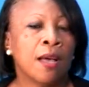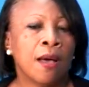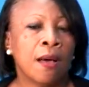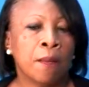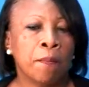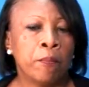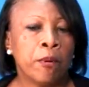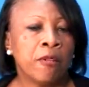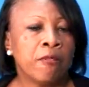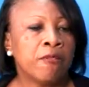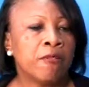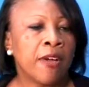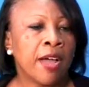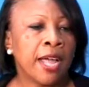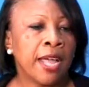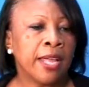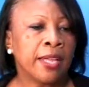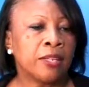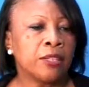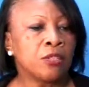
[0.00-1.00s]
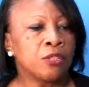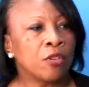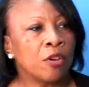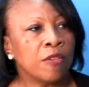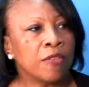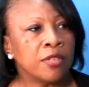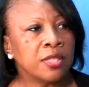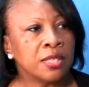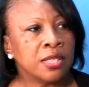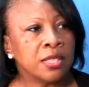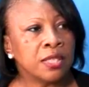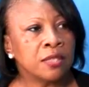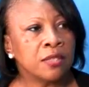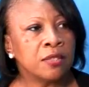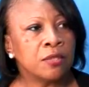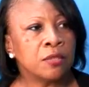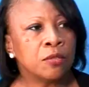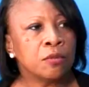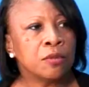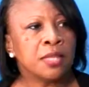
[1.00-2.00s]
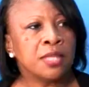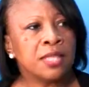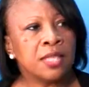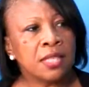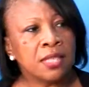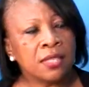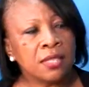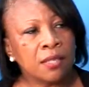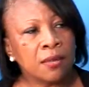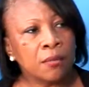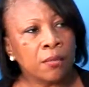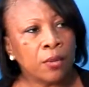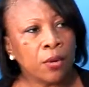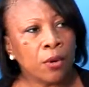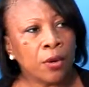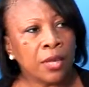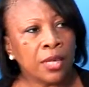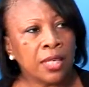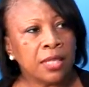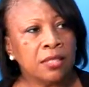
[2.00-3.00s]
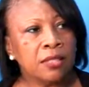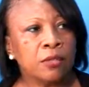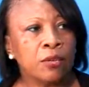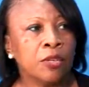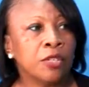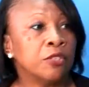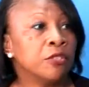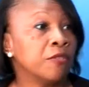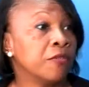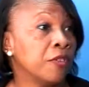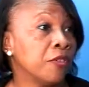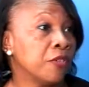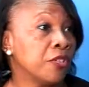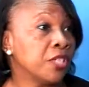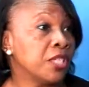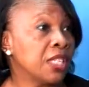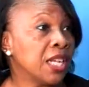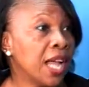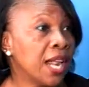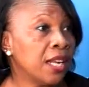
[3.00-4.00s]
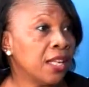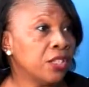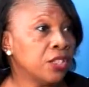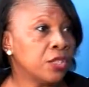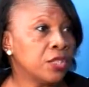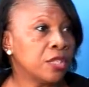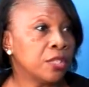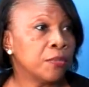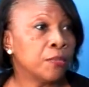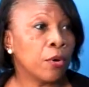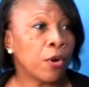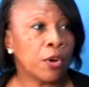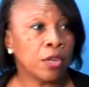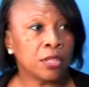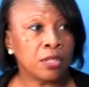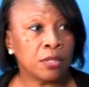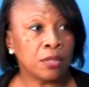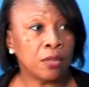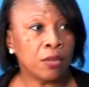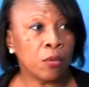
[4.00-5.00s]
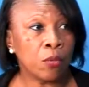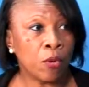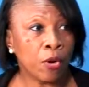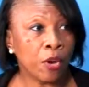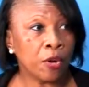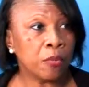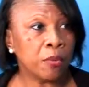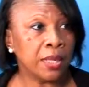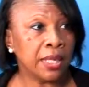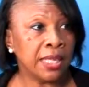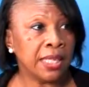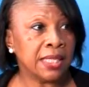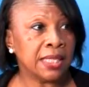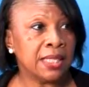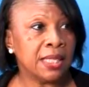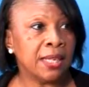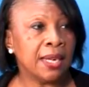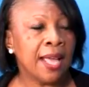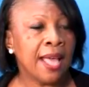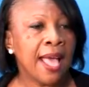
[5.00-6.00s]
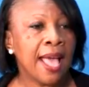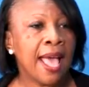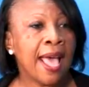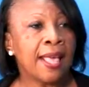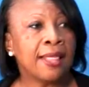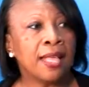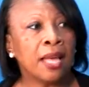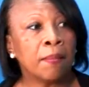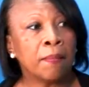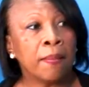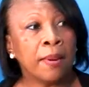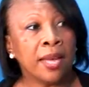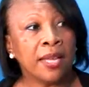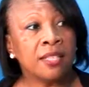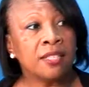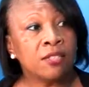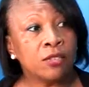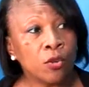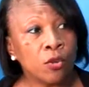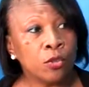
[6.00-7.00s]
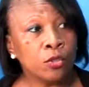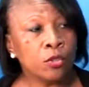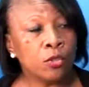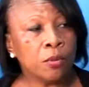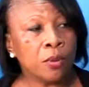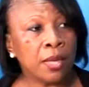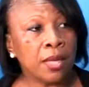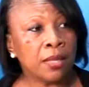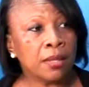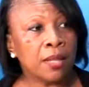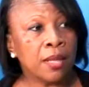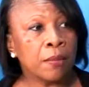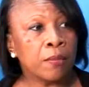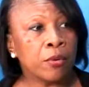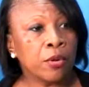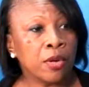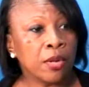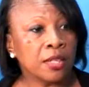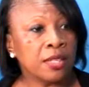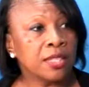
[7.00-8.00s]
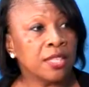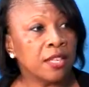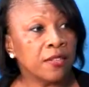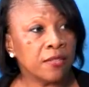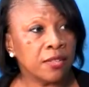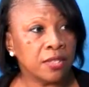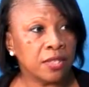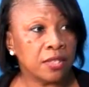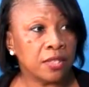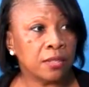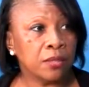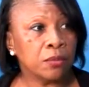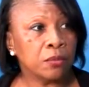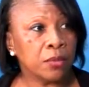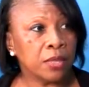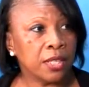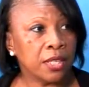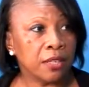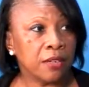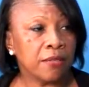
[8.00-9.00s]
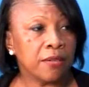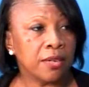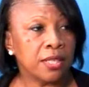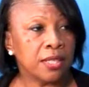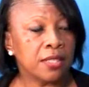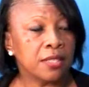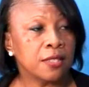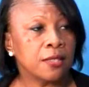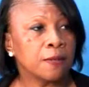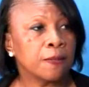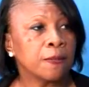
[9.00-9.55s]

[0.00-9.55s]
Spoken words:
provide services to assist employees going through various challenges, personal, work-related, and that by so doing, their productivity would increase.